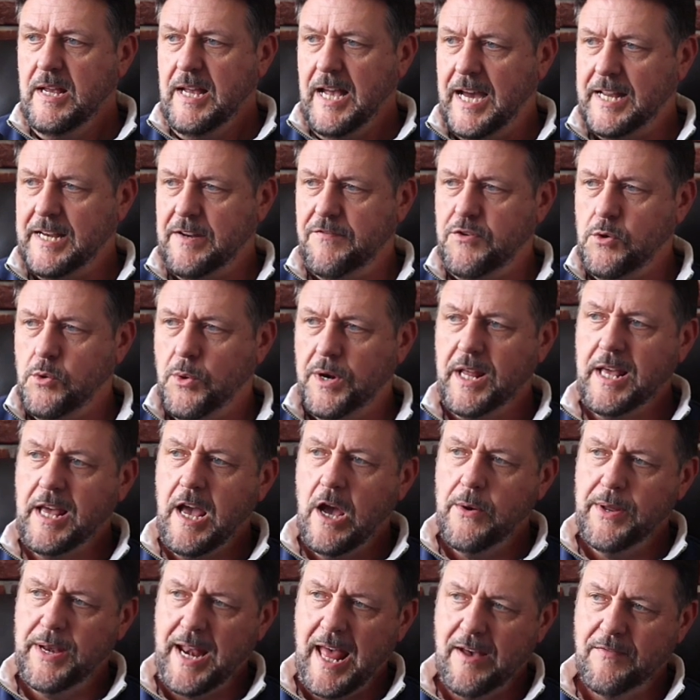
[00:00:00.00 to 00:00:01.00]
And if you want to
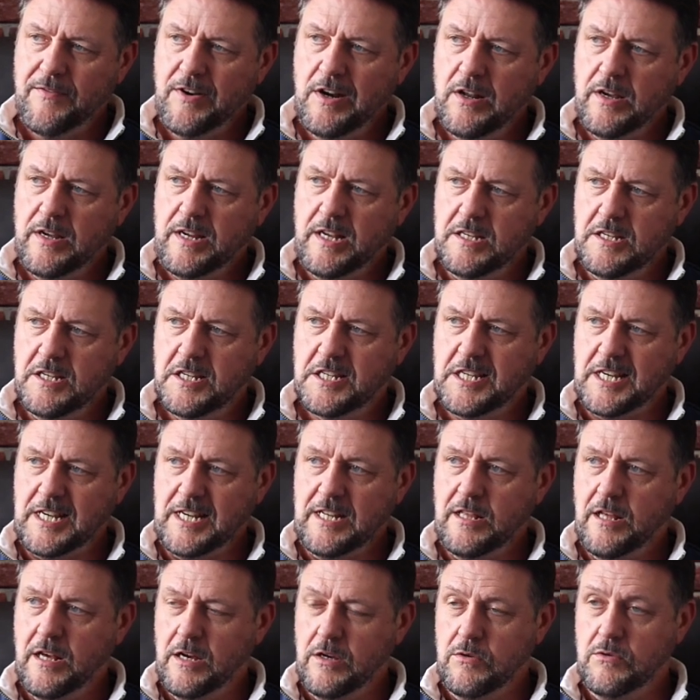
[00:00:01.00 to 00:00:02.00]
go and have a look and see
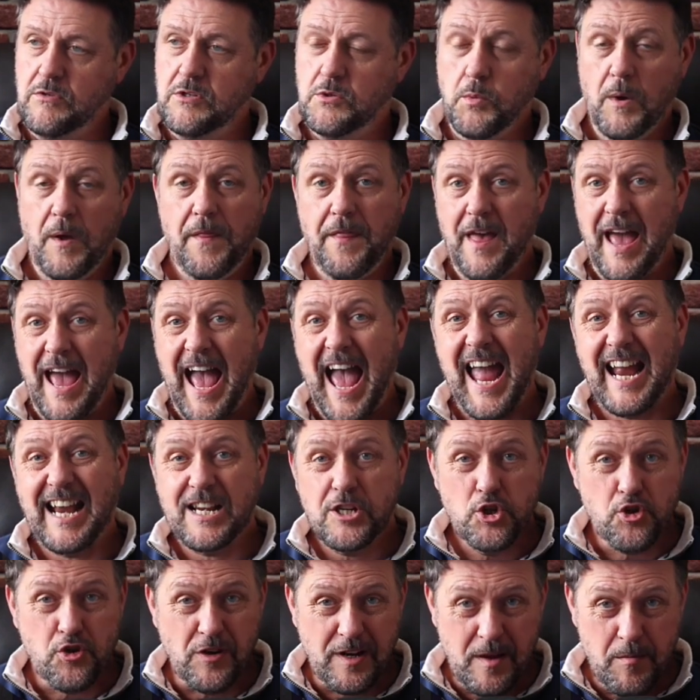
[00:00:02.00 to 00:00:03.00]
those when they're
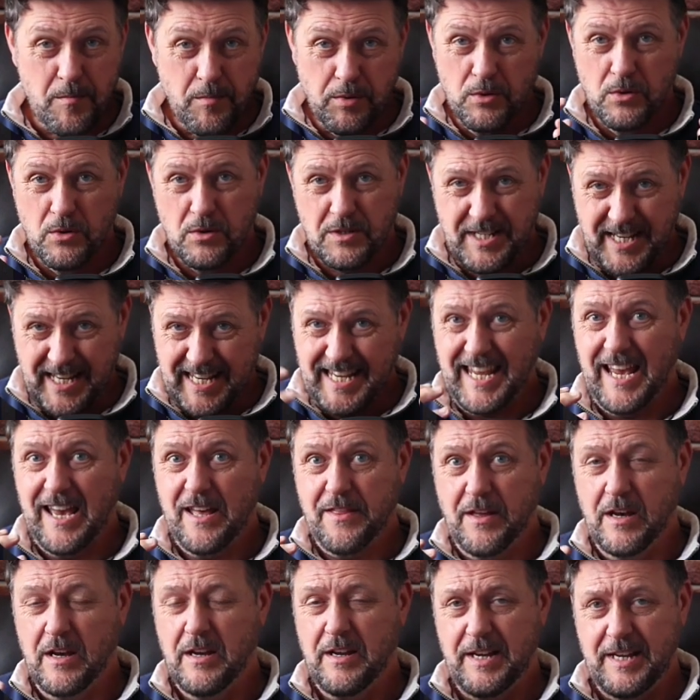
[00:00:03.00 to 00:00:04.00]
actually brought
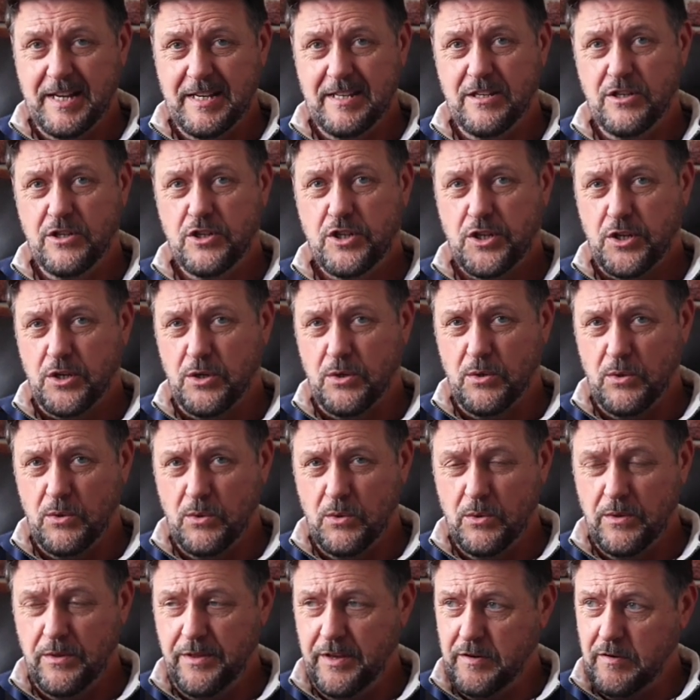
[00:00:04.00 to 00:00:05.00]
together
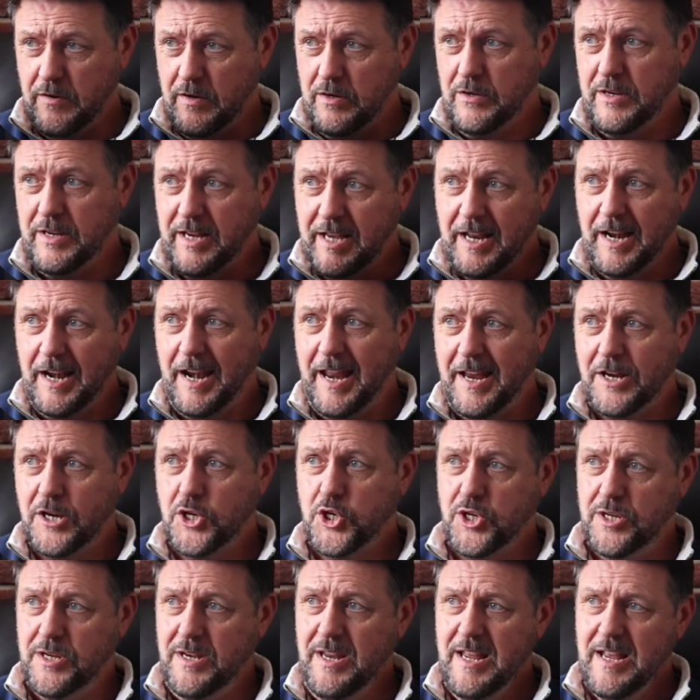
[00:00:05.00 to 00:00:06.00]
into their own
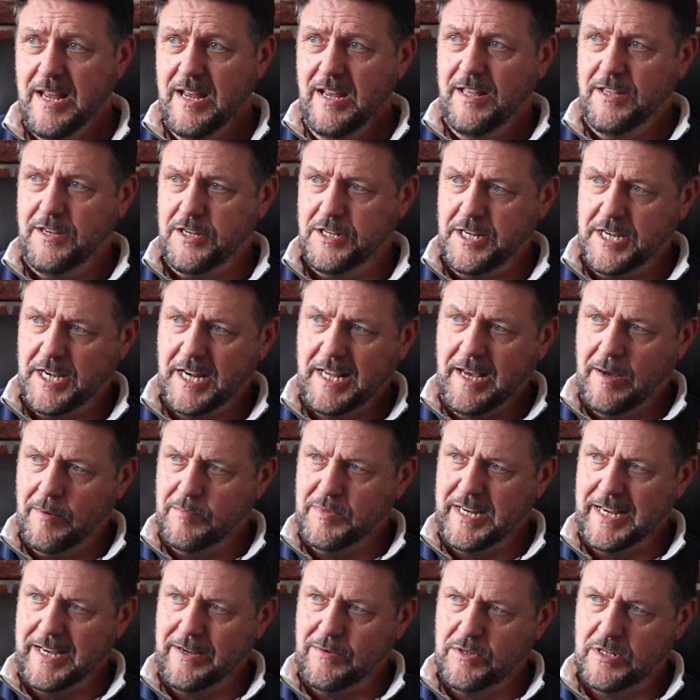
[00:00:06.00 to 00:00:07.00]
collection, you need to come
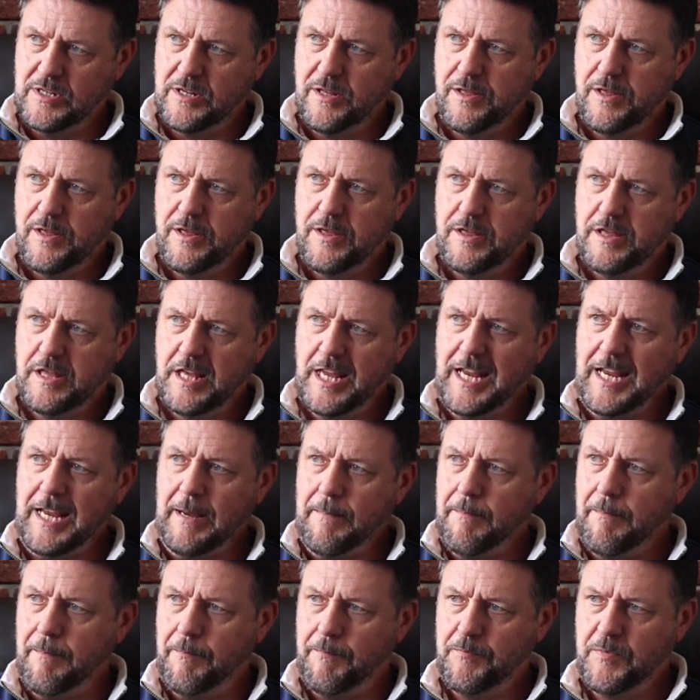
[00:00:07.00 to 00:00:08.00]
down to
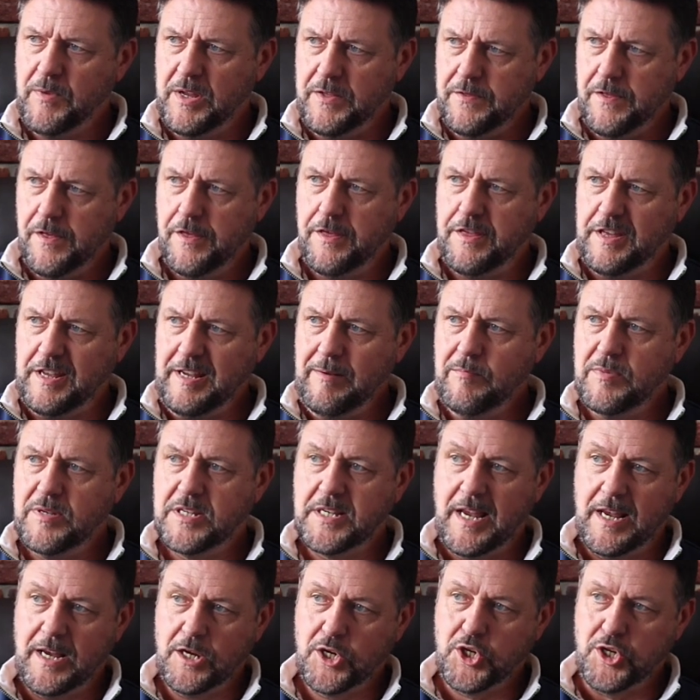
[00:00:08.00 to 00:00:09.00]
Theme. In the Theme
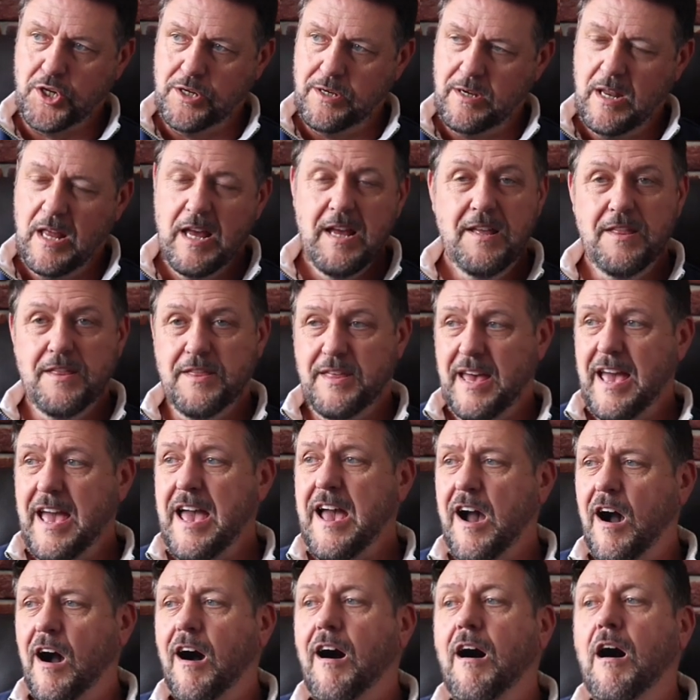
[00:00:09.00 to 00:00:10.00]
section,
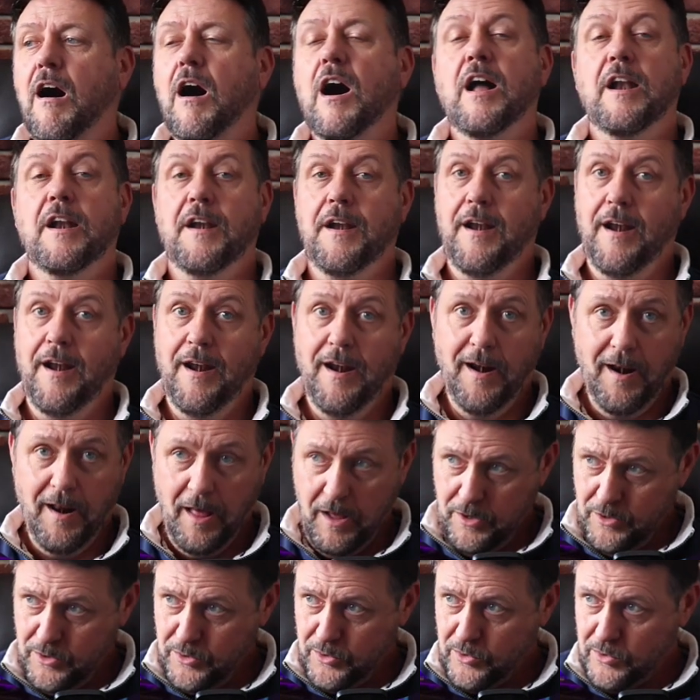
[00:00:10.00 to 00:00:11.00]
there are
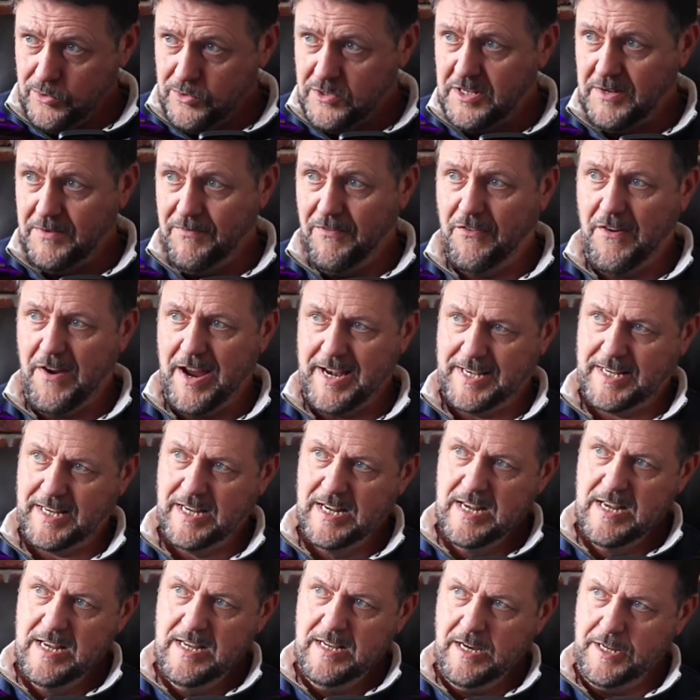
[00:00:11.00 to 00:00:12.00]
loads. In fact,
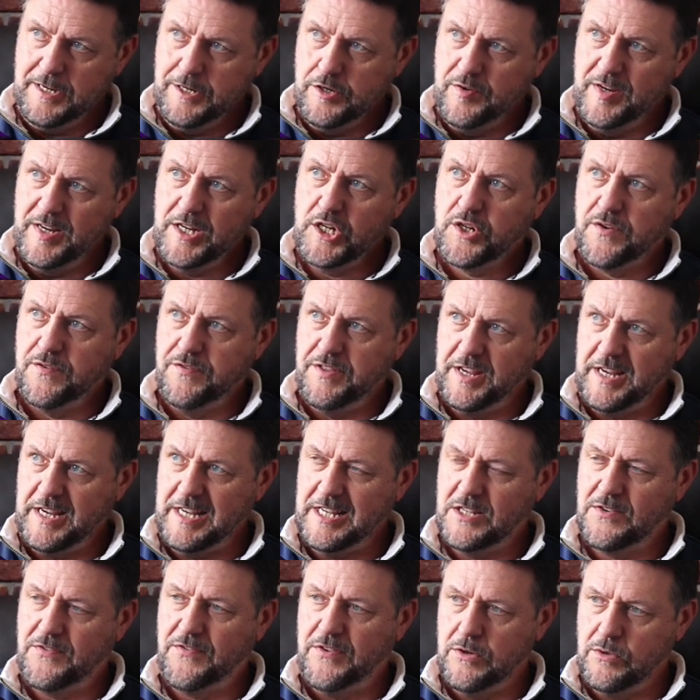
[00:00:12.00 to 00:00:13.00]
under each of
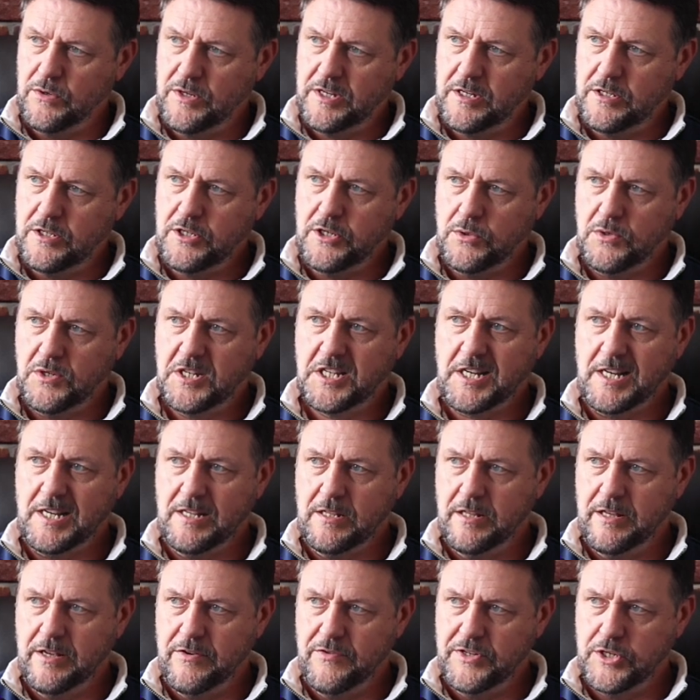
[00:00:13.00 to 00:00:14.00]
these filters, you'll see
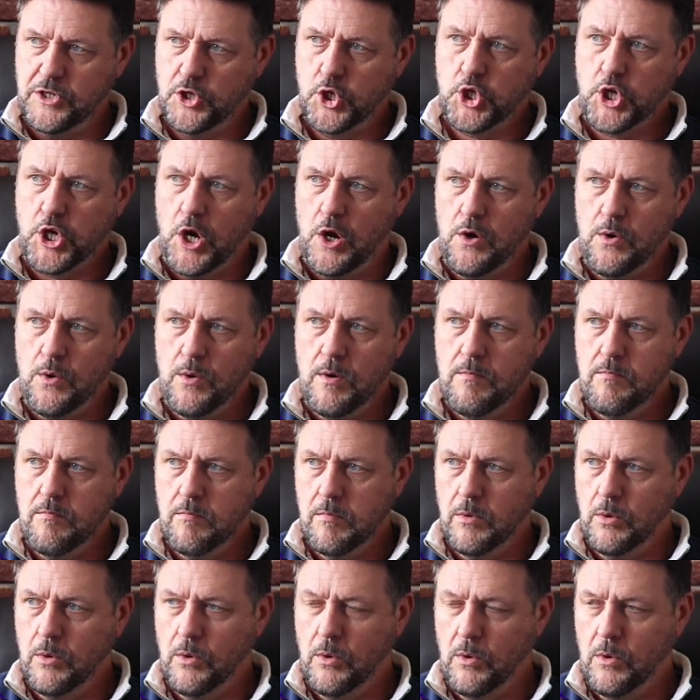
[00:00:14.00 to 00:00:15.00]
that there is a Show
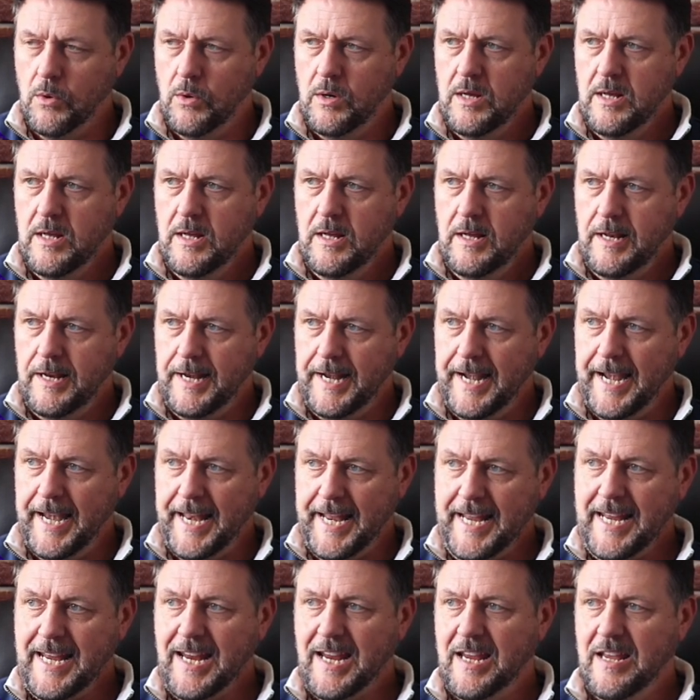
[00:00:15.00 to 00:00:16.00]
More
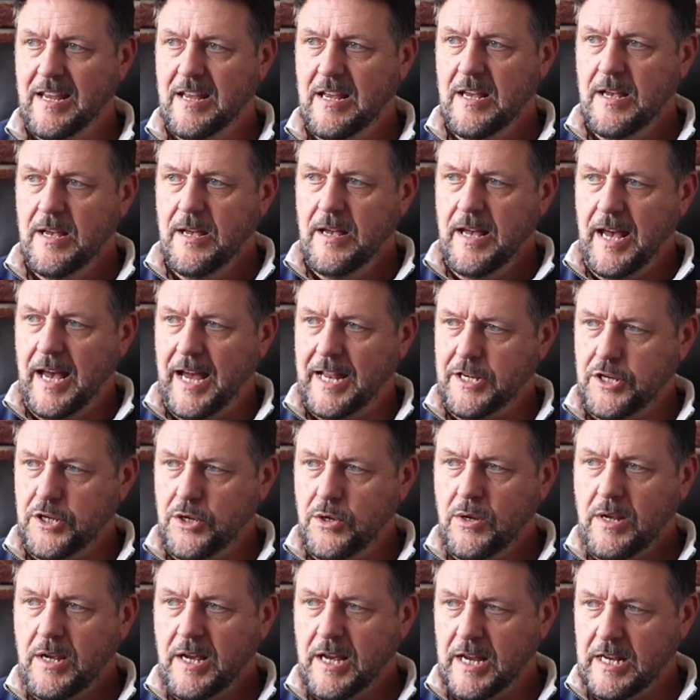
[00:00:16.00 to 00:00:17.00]
link, and
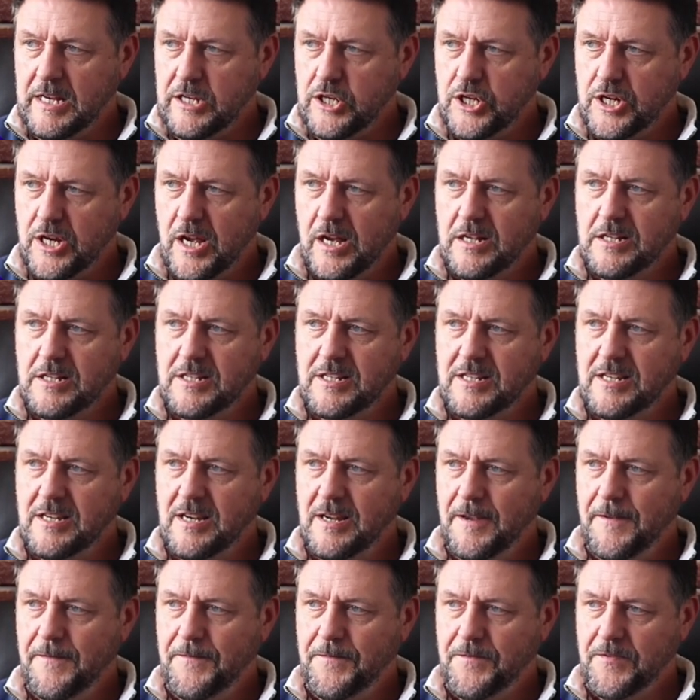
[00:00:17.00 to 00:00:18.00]
you can just
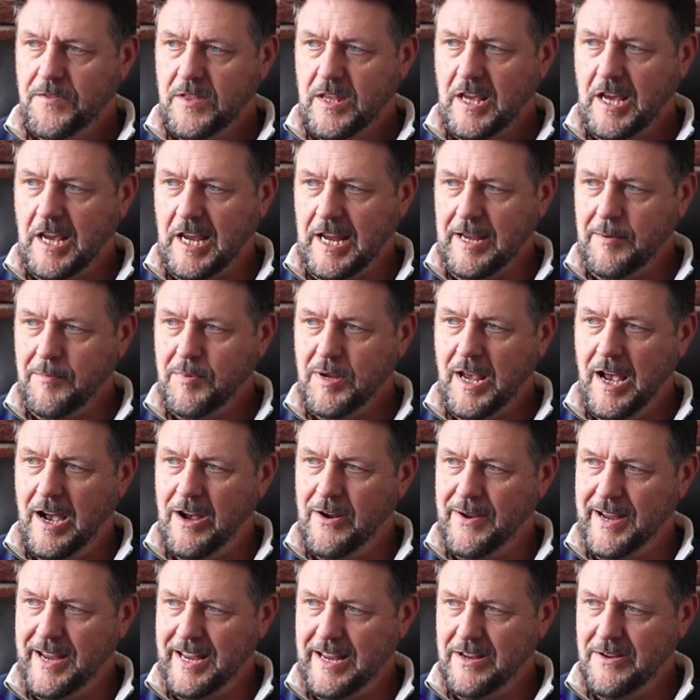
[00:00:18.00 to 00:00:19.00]
keep
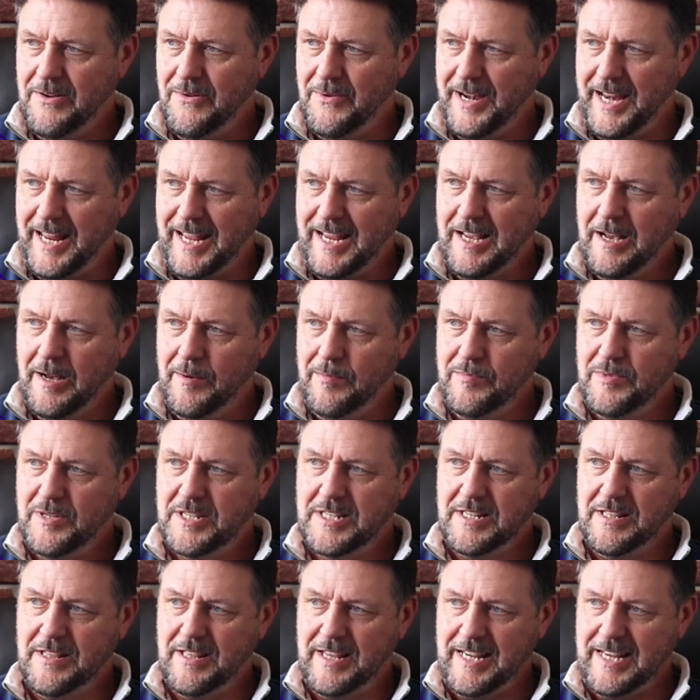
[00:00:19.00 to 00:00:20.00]
going when it comes
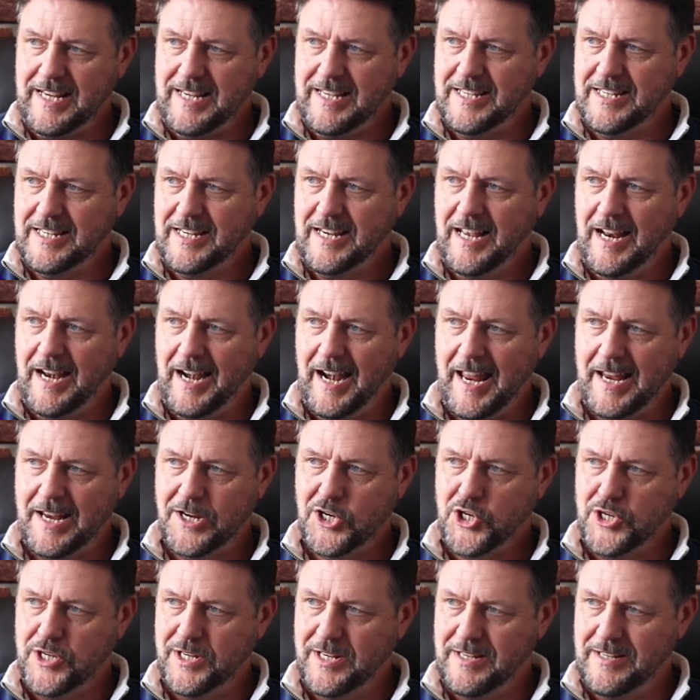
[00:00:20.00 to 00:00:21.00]
to these
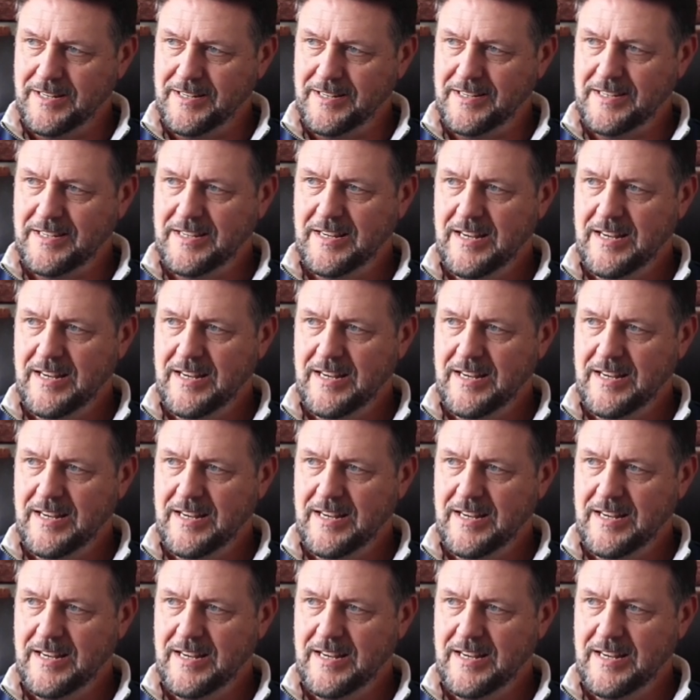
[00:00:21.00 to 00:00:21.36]
collections.